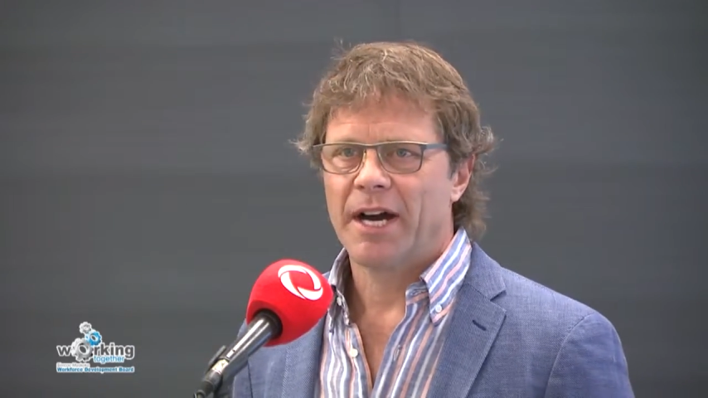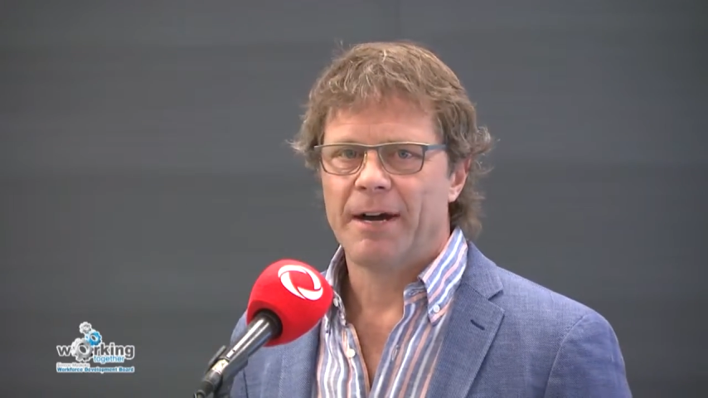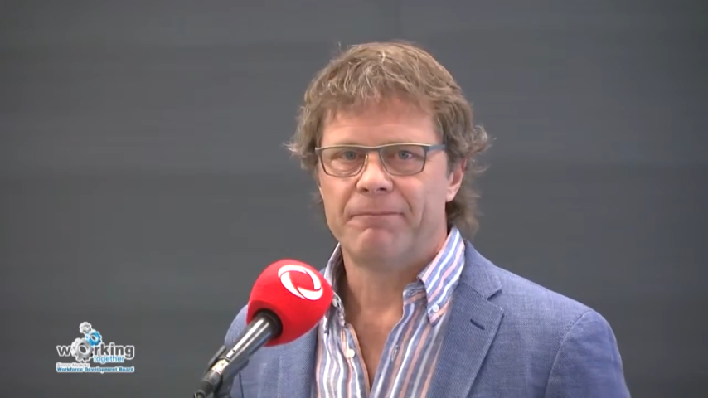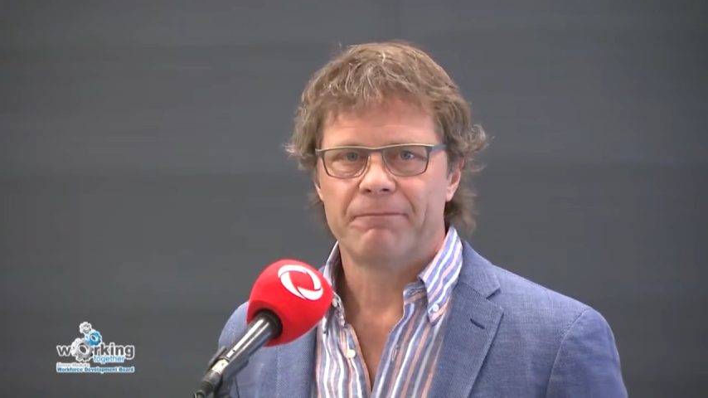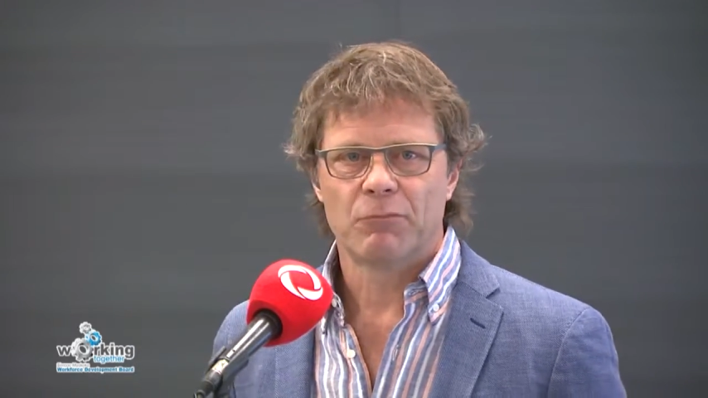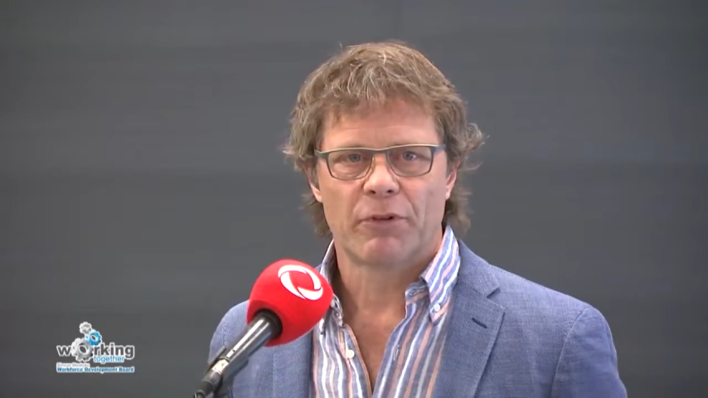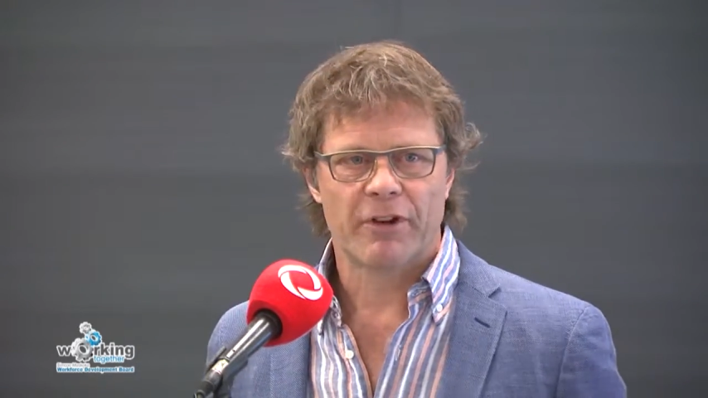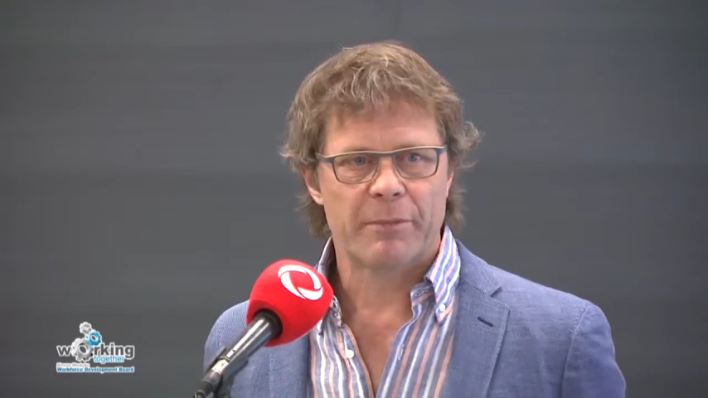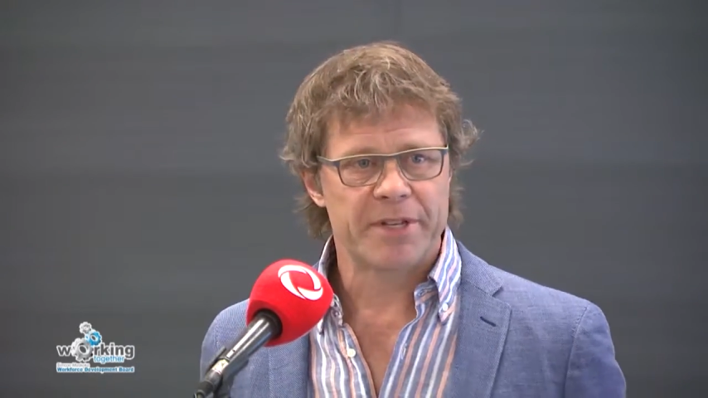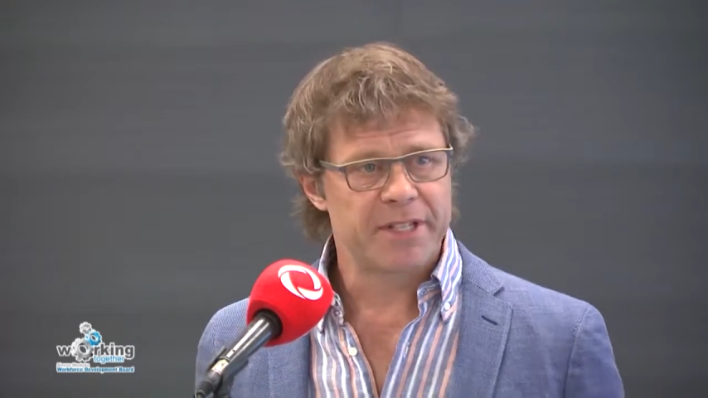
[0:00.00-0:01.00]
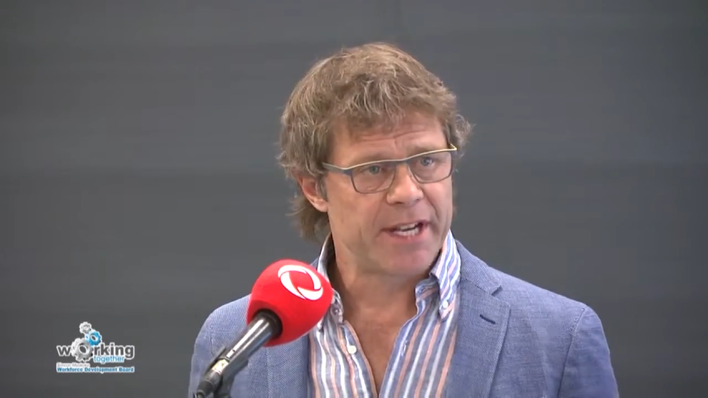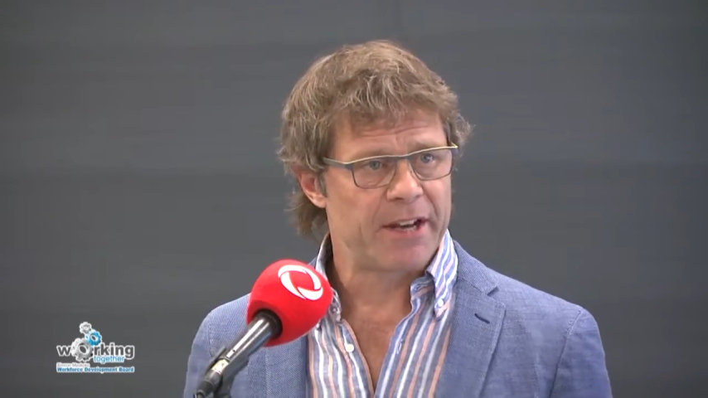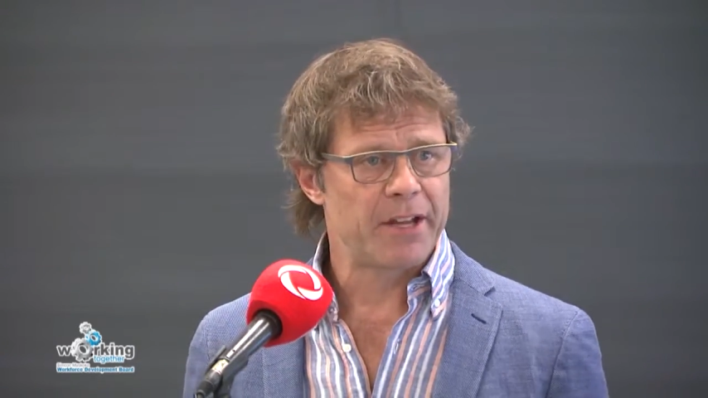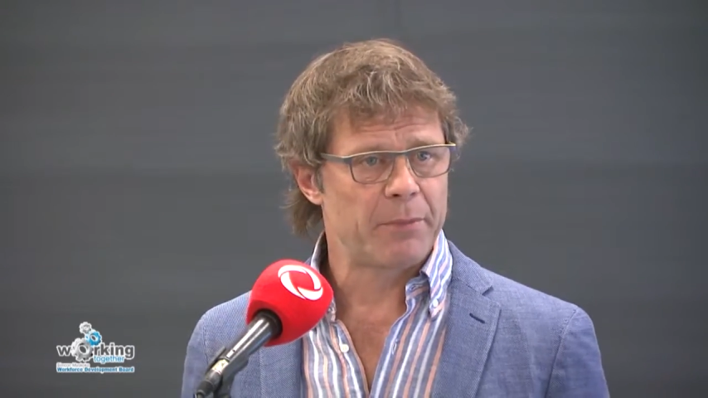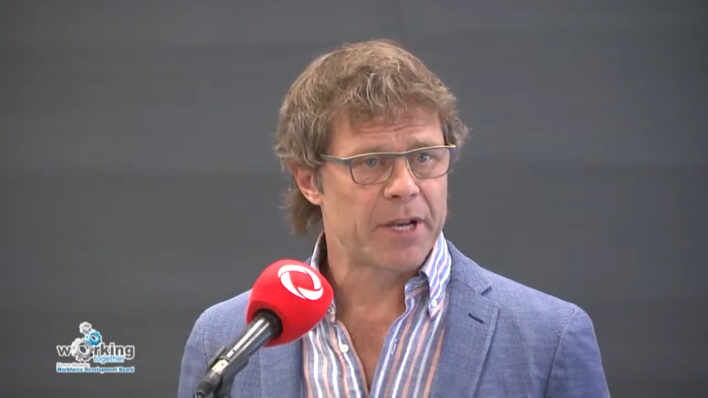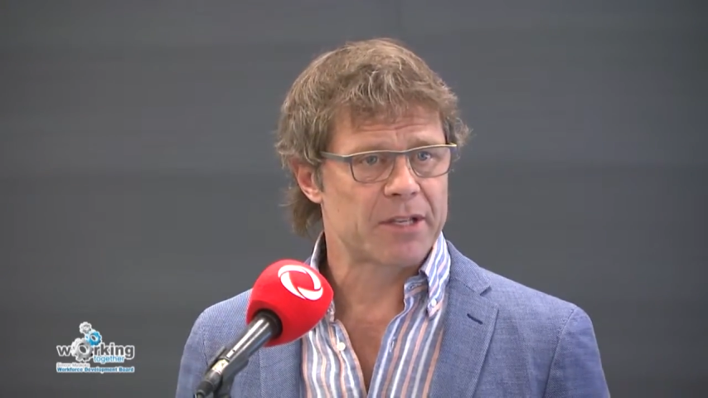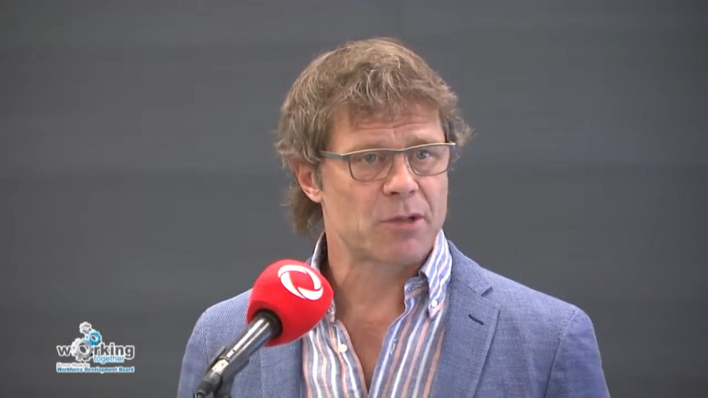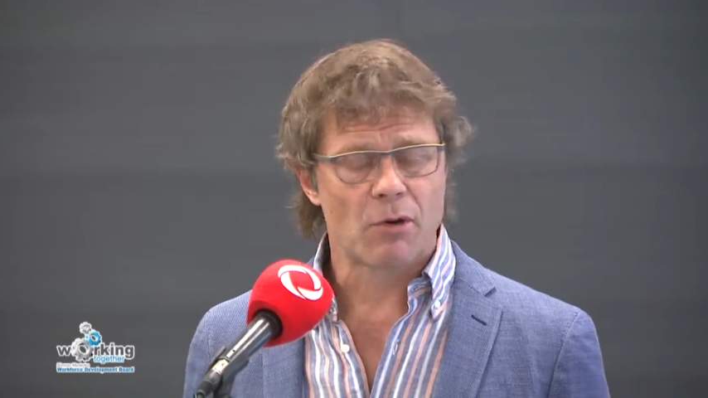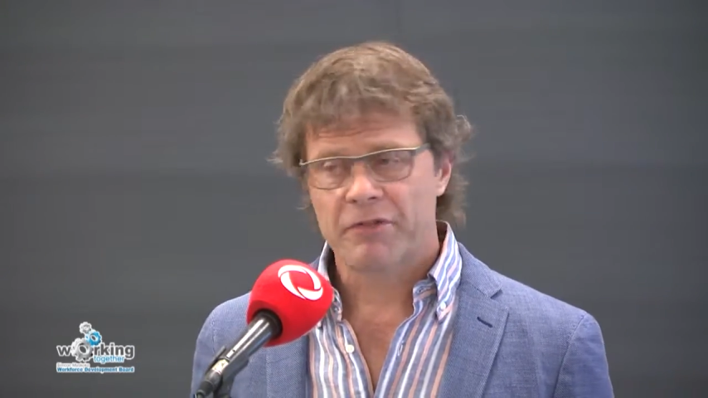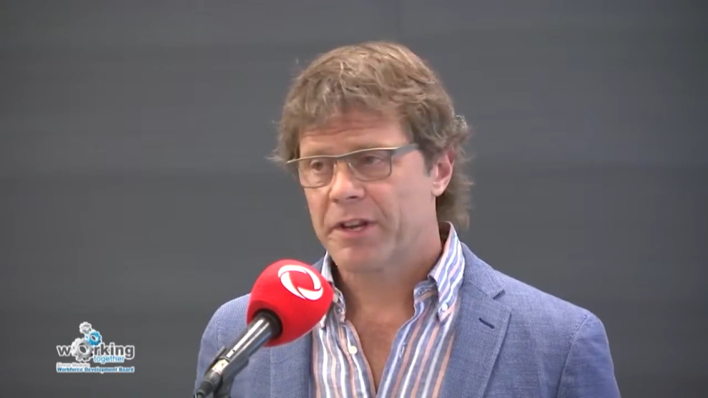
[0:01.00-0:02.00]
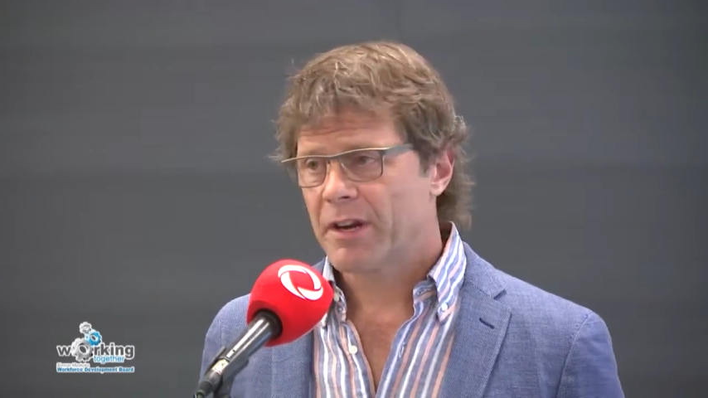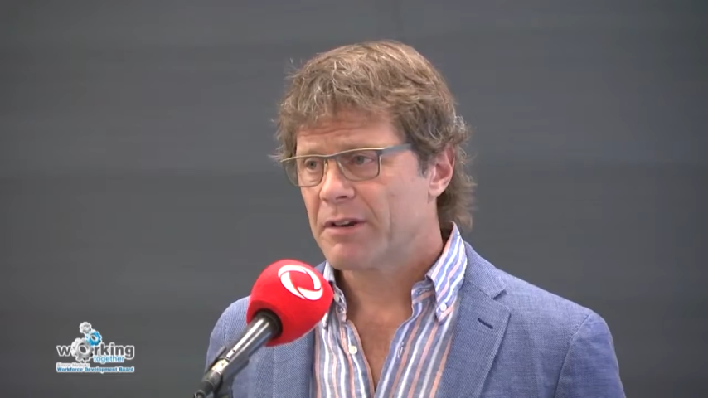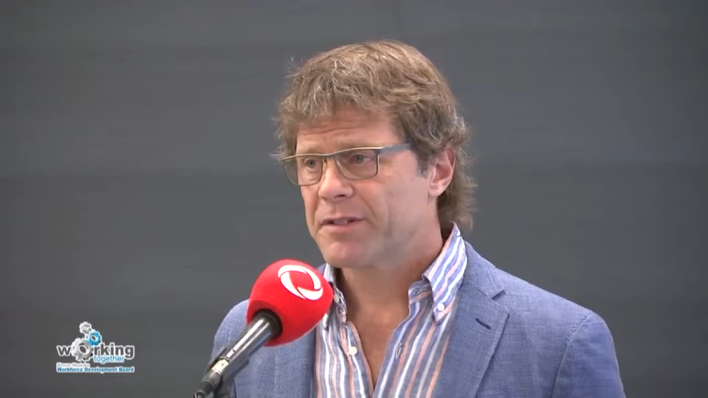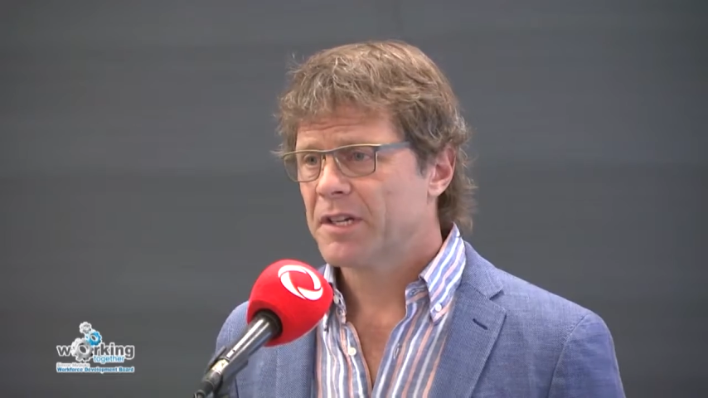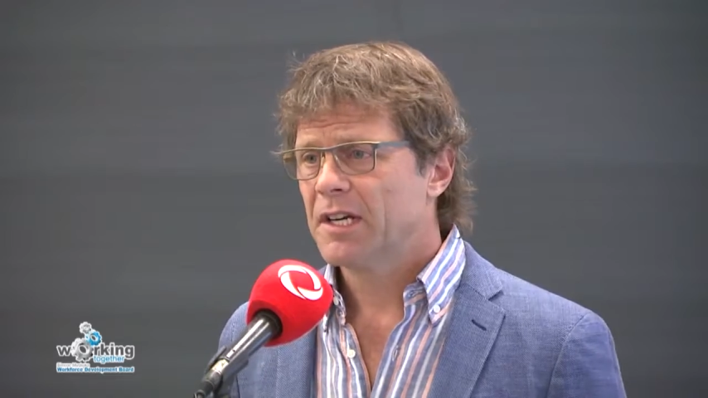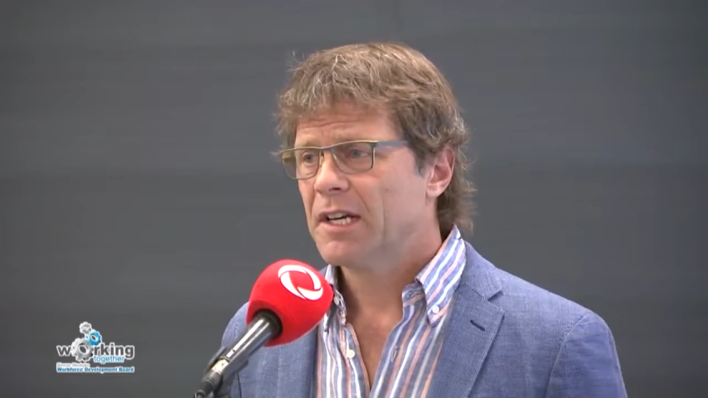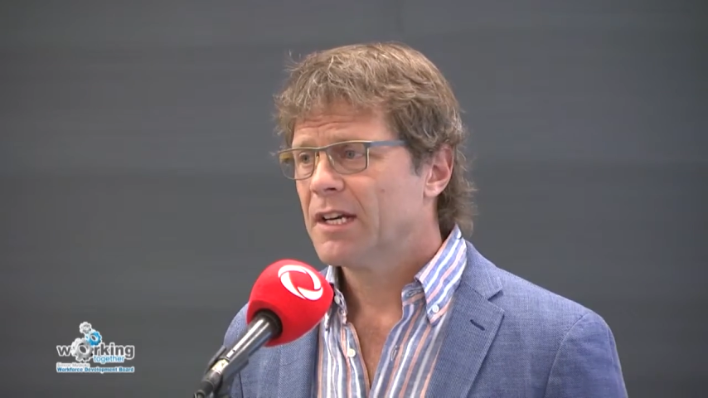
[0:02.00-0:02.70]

um, we're very busy down there because over the years,